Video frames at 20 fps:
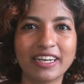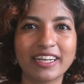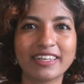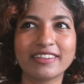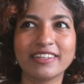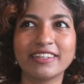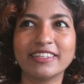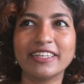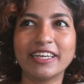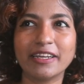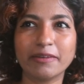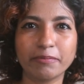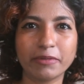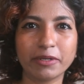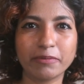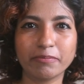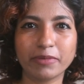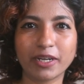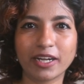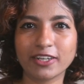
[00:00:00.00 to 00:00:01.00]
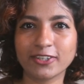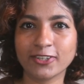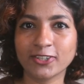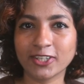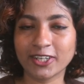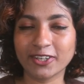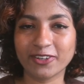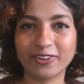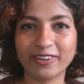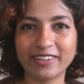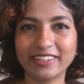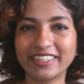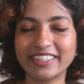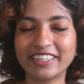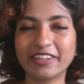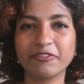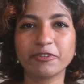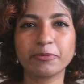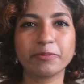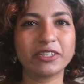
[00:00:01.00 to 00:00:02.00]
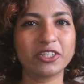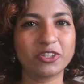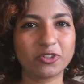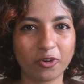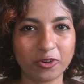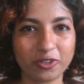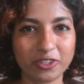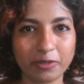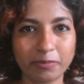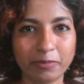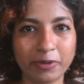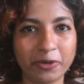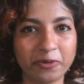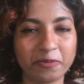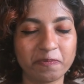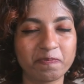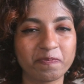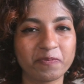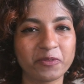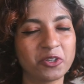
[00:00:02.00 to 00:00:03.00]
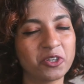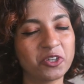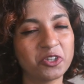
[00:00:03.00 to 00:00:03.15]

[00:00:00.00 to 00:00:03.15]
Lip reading: like the Denman brush and all that everybody talks about.